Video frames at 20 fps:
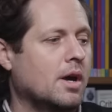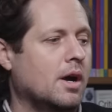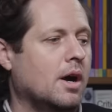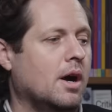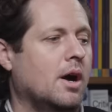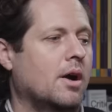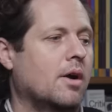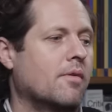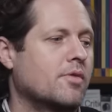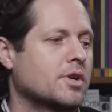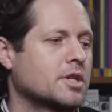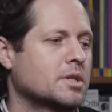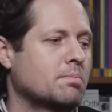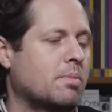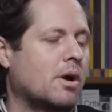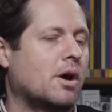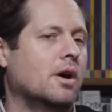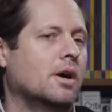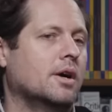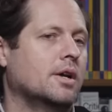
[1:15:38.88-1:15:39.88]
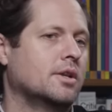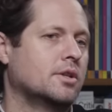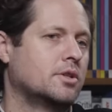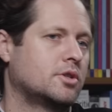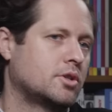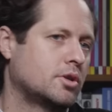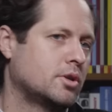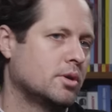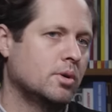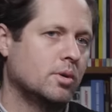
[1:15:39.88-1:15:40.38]
uh, respond
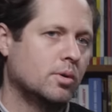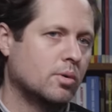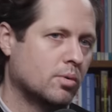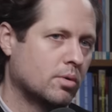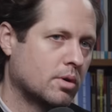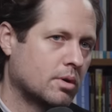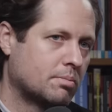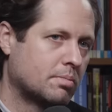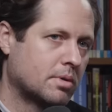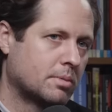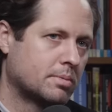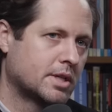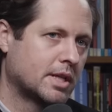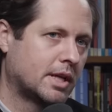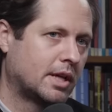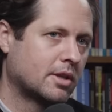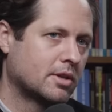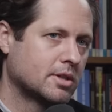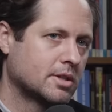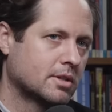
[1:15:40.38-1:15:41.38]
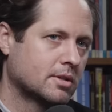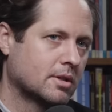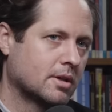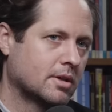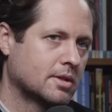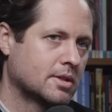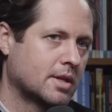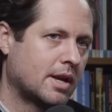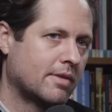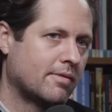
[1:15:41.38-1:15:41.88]
to a, a particular
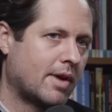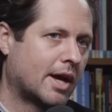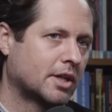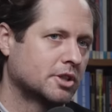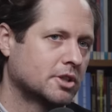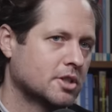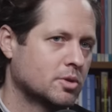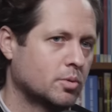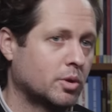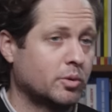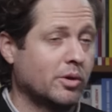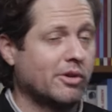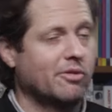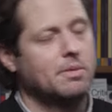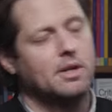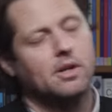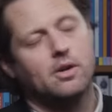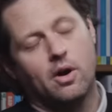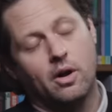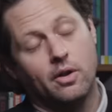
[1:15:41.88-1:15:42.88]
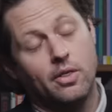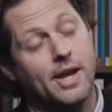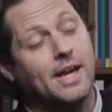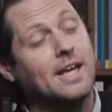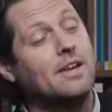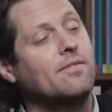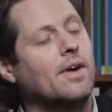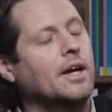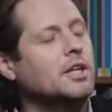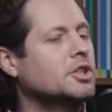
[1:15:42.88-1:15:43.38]
uh, set of actions, which would have been called like
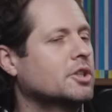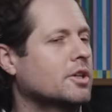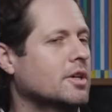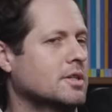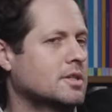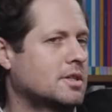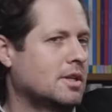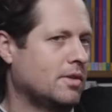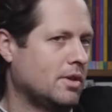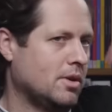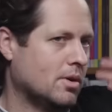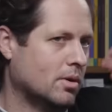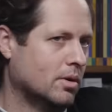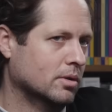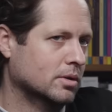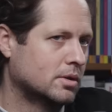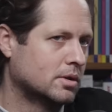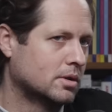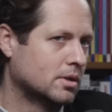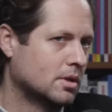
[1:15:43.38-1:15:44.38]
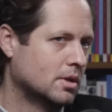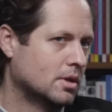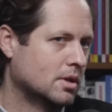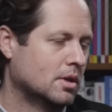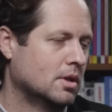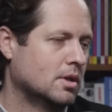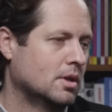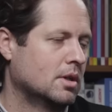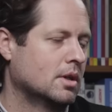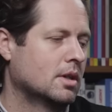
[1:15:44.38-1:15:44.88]
adventurist in the old,
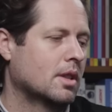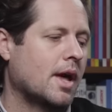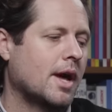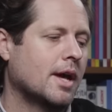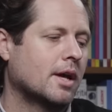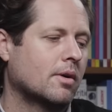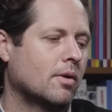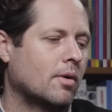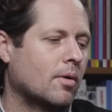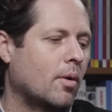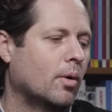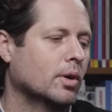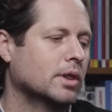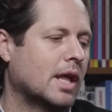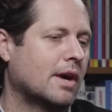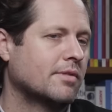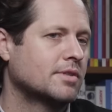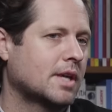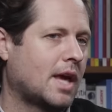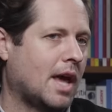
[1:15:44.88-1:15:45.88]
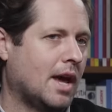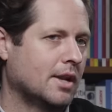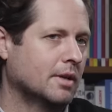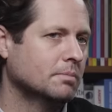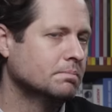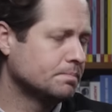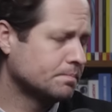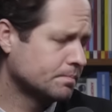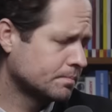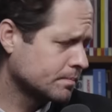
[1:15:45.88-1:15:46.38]
like old left
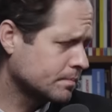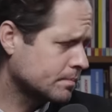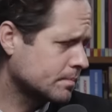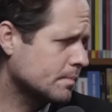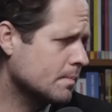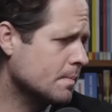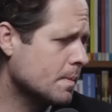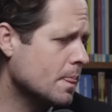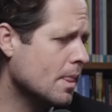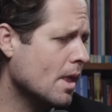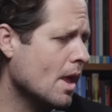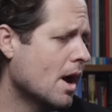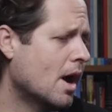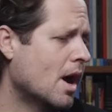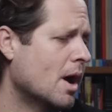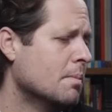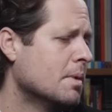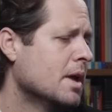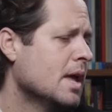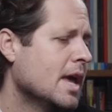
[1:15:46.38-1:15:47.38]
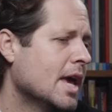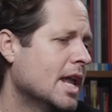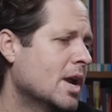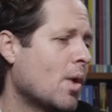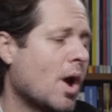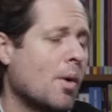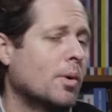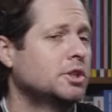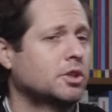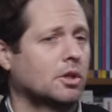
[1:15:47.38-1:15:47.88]
canon, um, in a
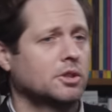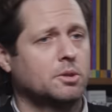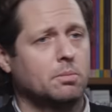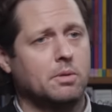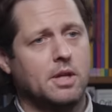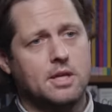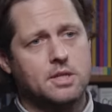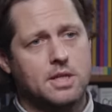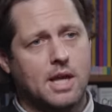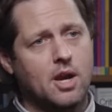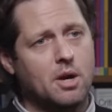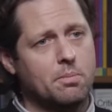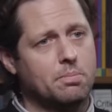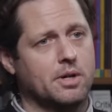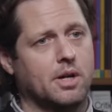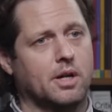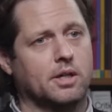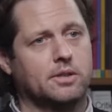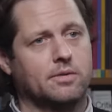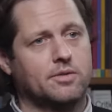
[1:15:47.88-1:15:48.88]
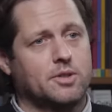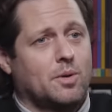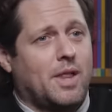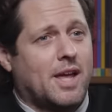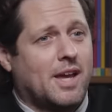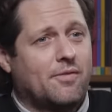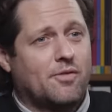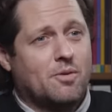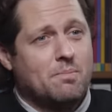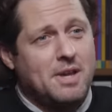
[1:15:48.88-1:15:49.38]
way which ultimately is counterproductive. So
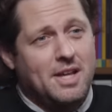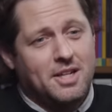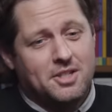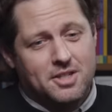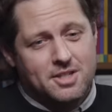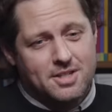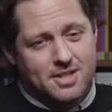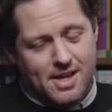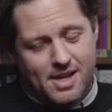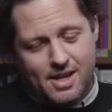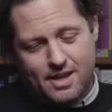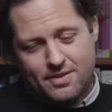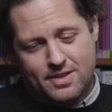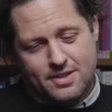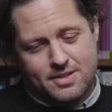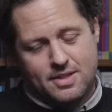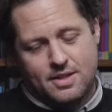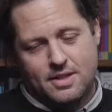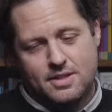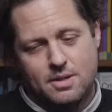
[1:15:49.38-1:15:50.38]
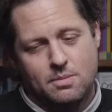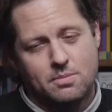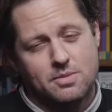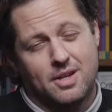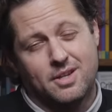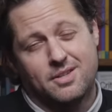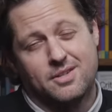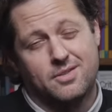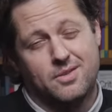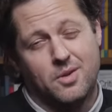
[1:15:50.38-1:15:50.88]
like for me, it's just like, it's, it seems
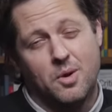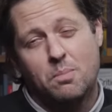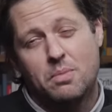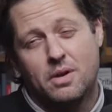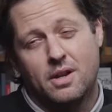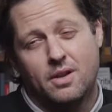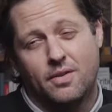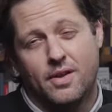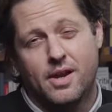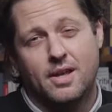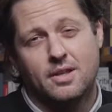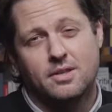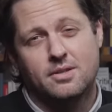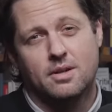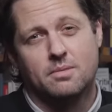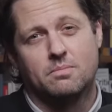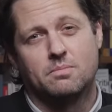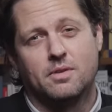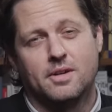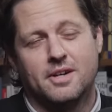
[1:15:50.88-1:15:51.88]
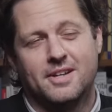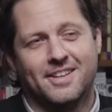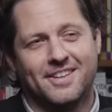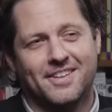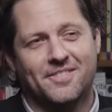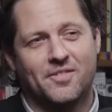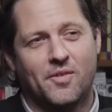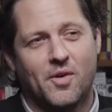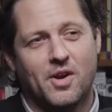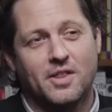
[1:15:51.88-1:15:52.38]
like stupid and like it's, I'm
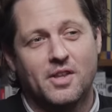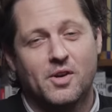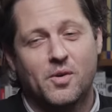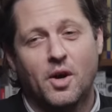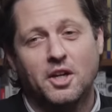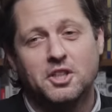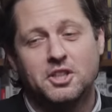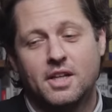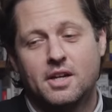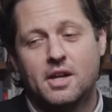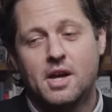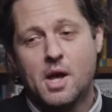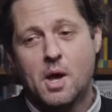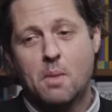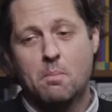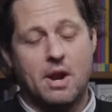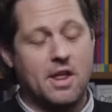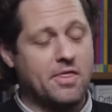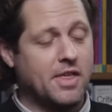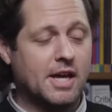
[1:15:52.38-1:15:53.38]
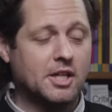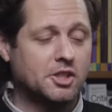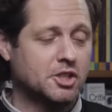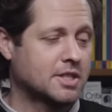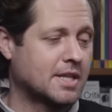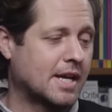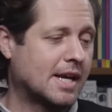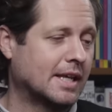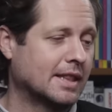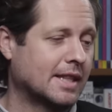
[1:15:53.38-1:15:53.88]
avoiding the question, but I think it's
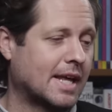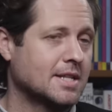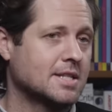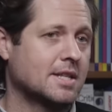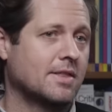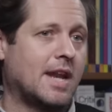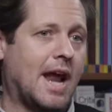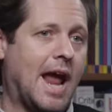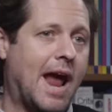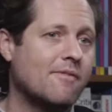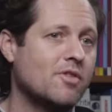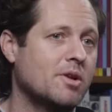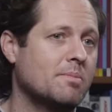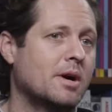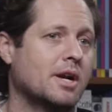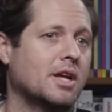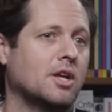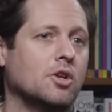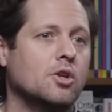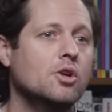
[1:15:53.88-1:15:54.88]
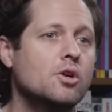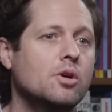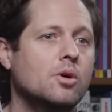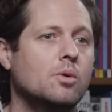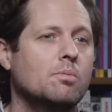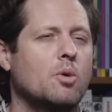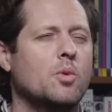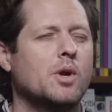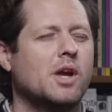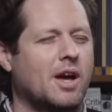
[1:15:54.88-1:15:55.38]
just like a lesson that everybody
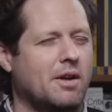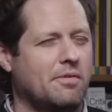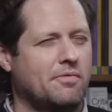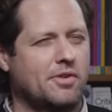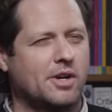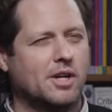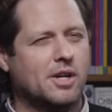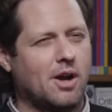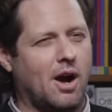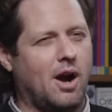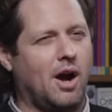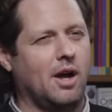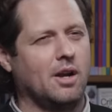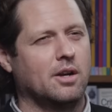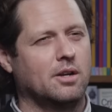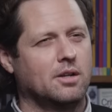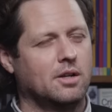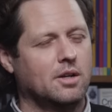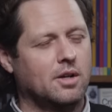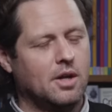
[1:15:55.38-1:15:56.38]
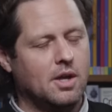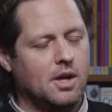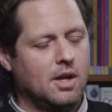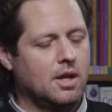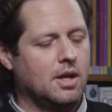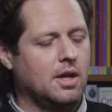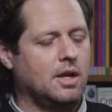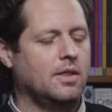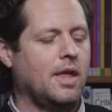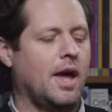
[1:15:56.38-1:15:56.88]
knew, but we kind of forgot
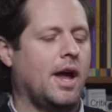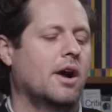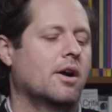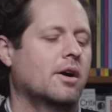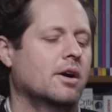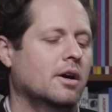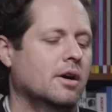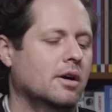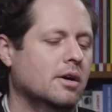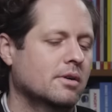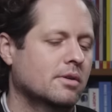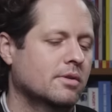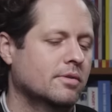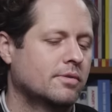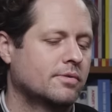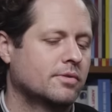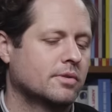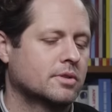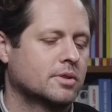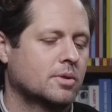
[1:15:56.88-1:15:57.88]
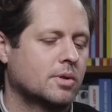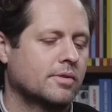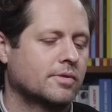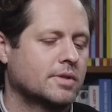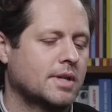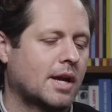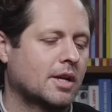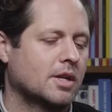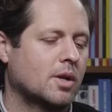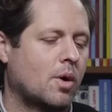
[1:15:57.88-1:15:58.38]
in the era of sort of
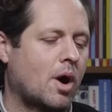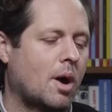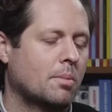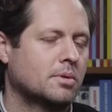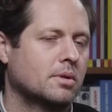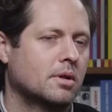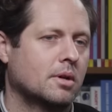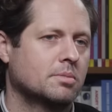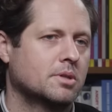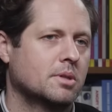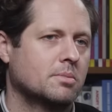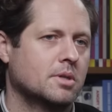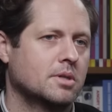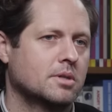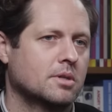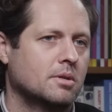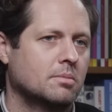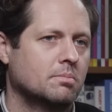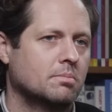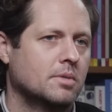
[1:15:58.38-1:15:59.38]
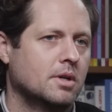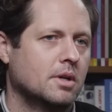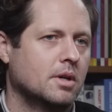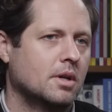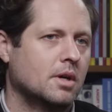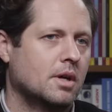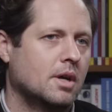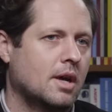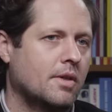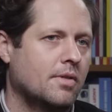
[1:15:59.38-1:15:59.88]
techno-optimism
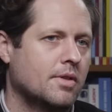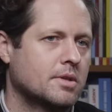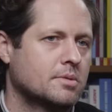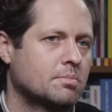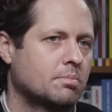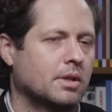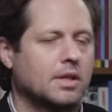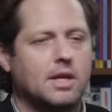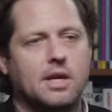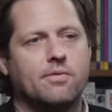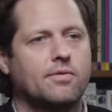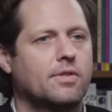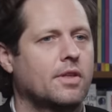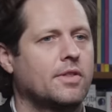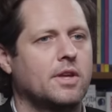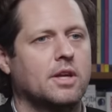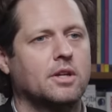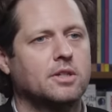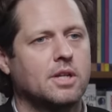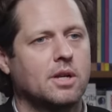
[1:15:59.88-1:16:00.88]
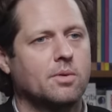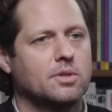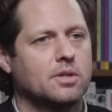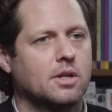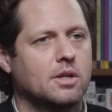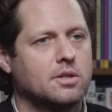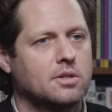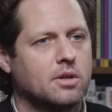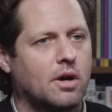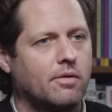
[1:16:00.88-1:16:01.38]
and this belief that the internet was
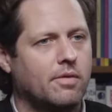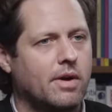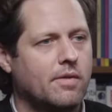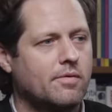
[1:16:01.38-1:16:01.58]
going to solve